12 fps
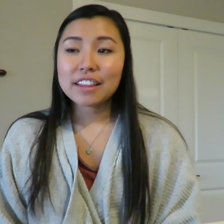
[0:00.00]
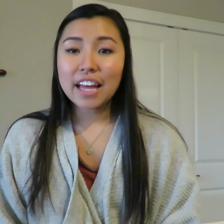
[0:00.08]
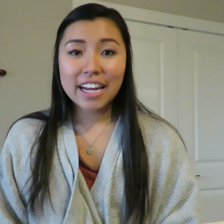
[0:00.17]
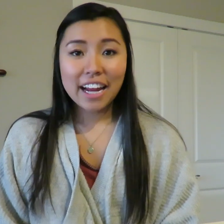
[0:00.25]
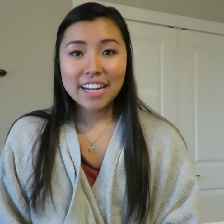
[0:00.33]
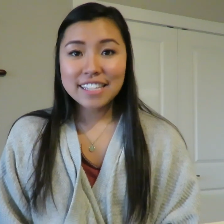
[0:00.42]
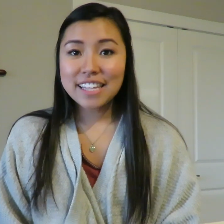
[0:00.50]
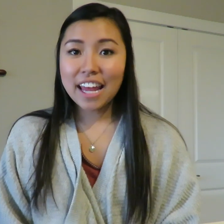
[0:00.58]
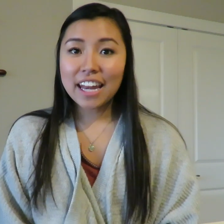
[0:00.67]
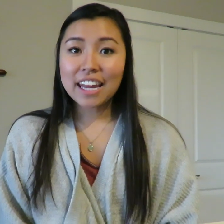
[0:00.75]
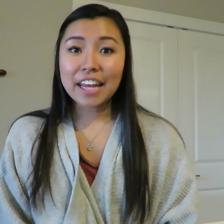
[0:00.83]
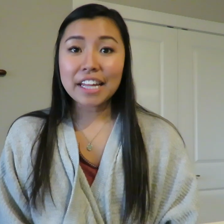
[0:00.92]
Like I
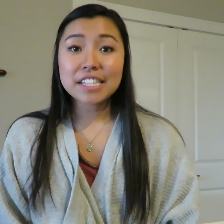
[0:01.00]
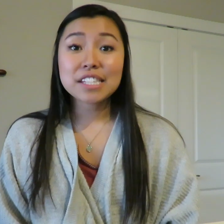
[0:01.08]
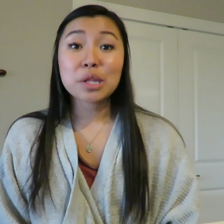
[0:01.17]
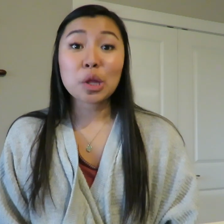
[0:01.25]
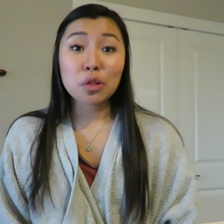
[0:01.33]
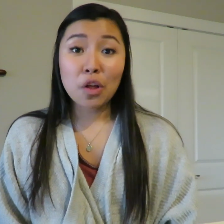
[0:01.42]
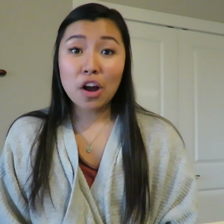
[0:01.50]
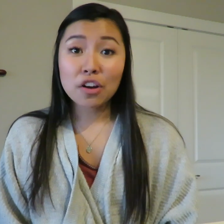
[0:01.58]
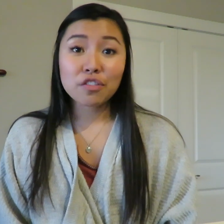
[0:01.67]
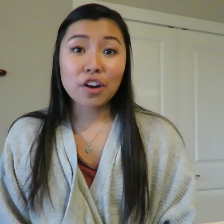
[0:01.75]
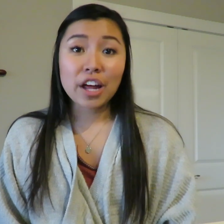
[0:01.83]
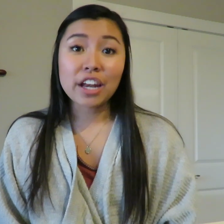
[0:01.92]
said, it's the
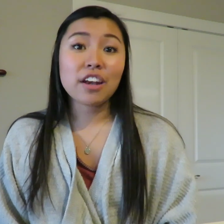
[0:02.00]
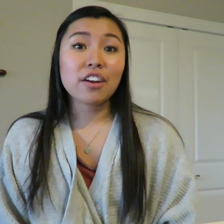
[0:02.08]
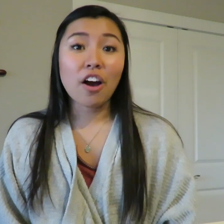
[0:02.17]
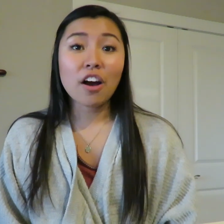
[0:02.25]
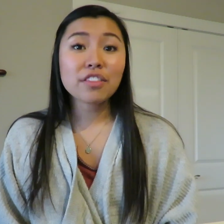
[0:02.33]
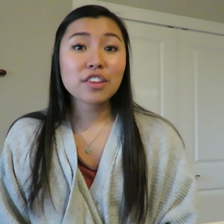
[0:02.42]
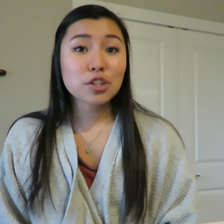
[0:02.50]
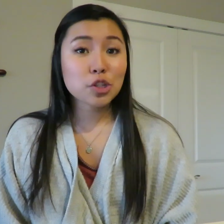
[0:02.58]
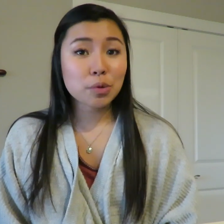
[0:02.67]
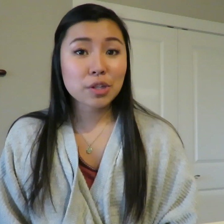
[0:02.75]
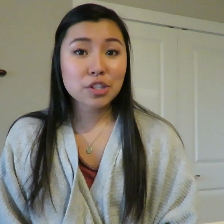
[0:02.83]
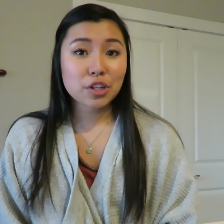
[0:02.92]
long run, not the
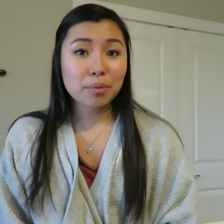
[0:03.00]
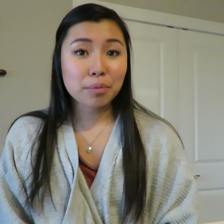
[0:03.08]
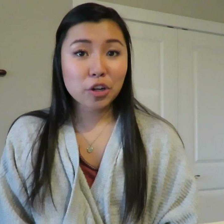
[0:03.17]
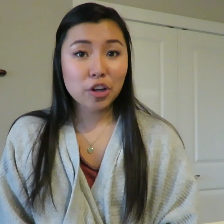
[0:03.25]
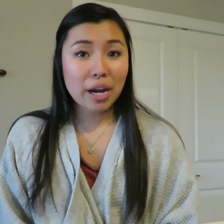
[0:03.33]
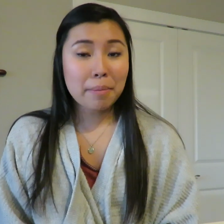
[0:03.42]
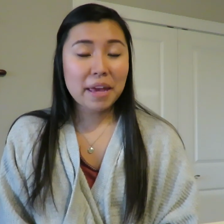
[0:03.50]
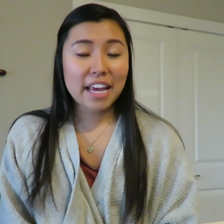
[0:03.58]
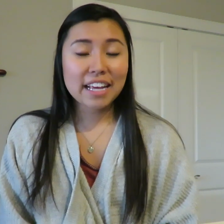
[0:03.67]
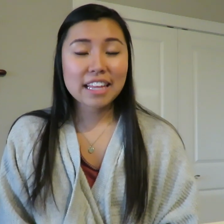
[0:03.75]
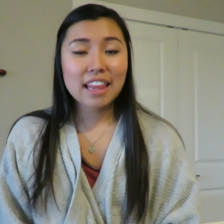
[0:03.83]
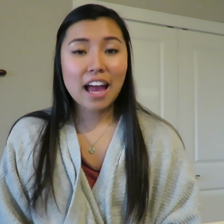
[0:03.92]
short-term
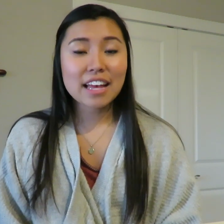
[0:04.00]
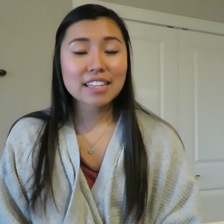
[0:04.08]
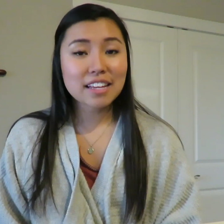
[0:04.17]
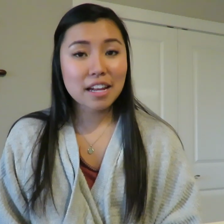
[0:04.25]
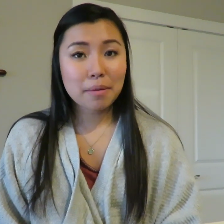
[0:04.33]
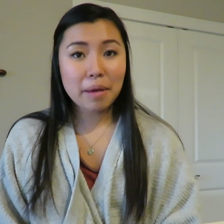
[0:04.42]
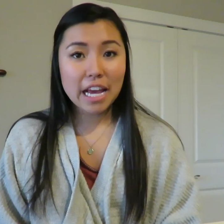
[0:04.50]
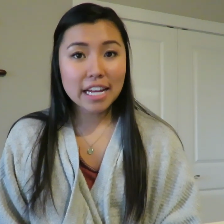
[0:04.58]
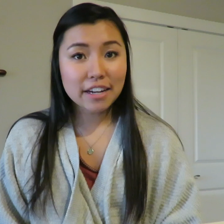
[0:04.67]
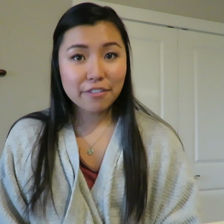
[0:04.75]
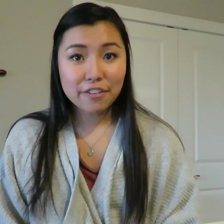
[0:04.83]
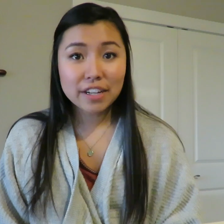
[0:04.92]
cramming, that is going to make
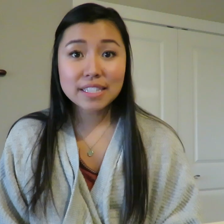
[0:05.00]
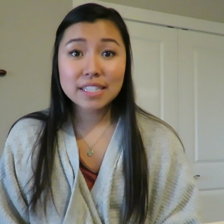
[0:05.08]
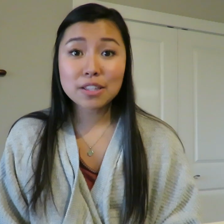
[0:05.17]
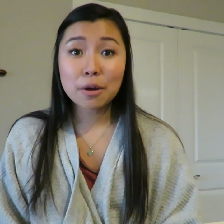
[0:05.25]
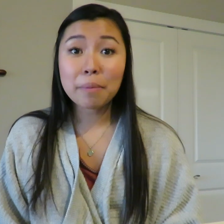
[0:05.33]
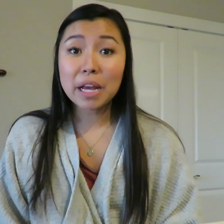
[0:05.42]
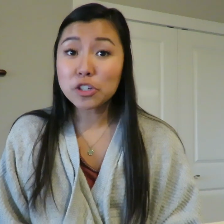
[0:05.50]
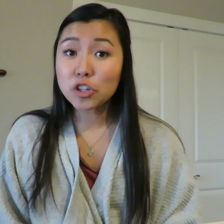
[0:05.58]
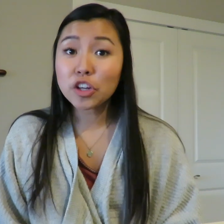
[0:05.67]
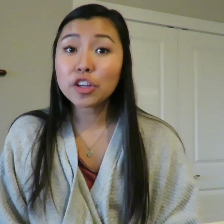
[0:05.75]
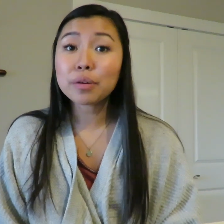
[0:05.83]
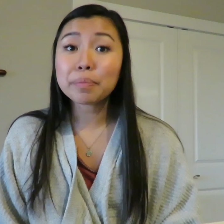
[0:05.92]
a difference. So make
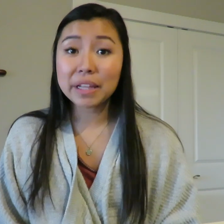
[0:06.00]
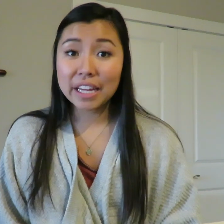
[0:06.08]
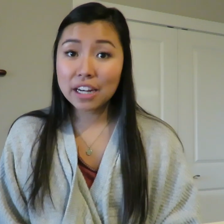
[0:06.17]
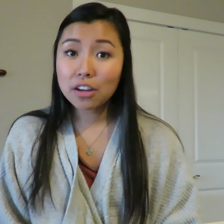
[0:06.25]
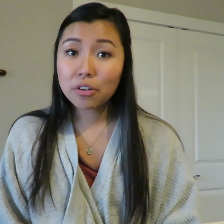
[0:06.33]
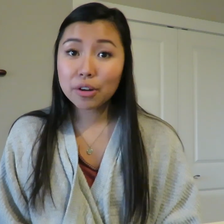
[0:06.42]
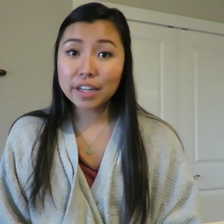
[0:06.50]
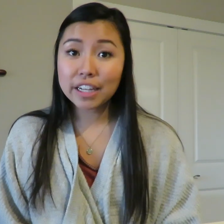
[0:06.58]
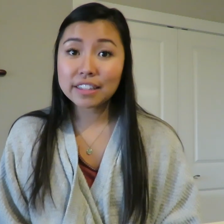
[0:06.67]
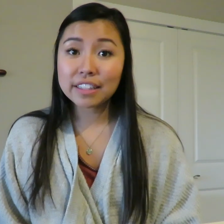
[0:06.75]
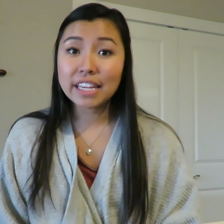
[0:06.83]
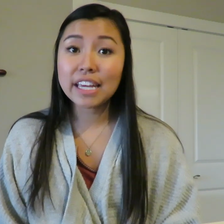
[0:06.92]
sure you plan
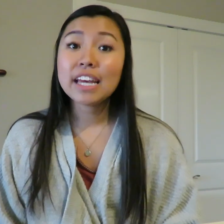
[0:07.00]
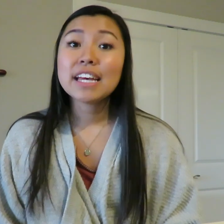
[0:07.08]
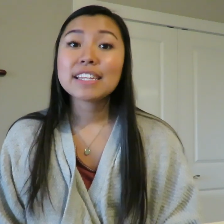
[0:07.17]
accordingly,